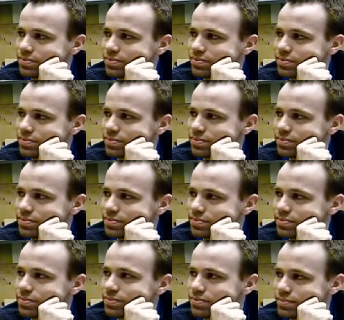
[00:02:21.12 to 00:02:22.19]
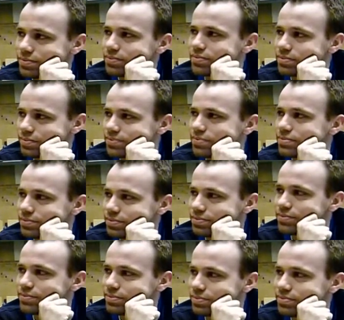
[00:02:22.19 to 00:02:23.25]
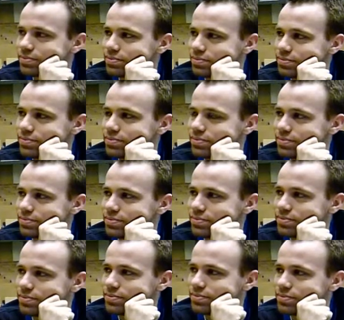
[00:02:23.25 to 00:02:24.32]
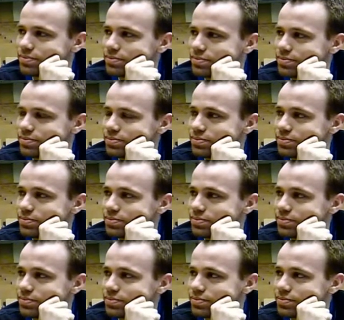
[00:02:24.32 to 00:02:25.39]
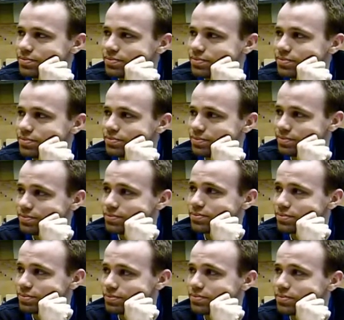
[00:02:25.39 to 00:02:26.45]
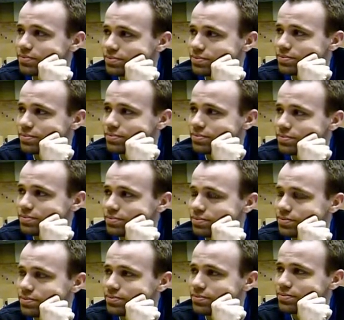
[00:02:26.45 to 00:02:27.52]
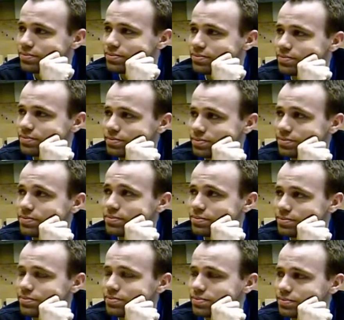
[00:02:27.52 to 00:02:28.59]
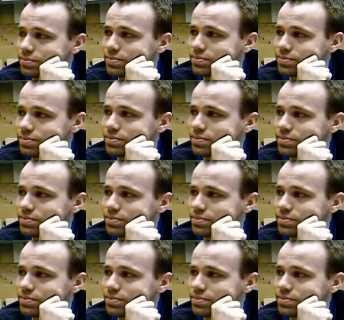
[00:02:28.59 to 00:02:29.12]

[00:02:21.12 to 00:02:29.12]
This person isn't speaking.